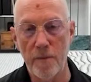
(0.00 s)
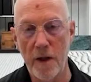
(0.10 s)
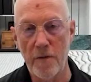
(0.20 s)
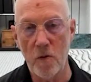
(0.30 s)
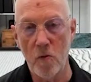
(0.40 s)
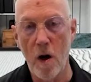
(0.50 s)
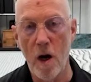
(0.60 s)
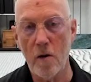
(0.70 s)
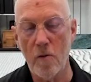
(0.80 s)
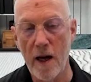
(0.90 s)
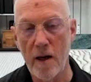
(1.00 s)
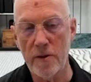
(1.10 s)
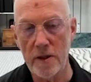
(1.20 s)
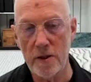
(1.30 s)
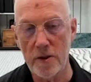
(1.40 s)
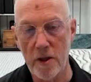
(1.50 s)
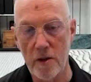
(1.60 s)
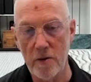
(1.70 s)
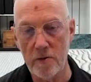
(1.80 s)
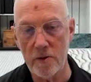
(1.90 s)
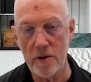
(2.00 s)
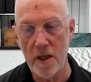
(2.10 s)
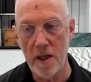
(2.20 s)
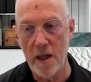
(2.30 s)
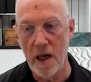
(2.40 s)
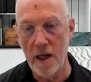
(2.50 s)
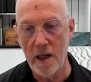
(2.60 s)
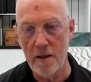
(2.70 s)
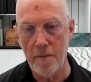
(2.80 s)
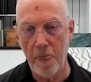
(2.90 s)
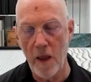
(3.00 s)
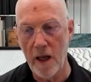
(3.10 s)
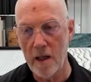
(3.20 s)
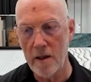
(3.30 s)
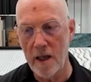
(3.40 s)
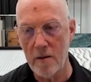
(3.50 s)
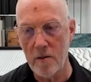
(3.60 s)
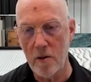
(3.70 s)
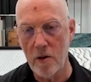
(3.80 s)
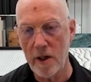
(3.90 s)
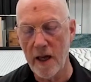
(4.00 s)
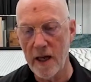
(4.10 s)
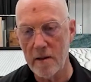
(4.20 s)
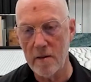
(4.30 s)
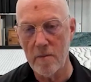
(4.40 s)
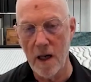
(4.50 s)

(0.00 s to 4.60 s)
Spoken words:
If you walk around these shows and look at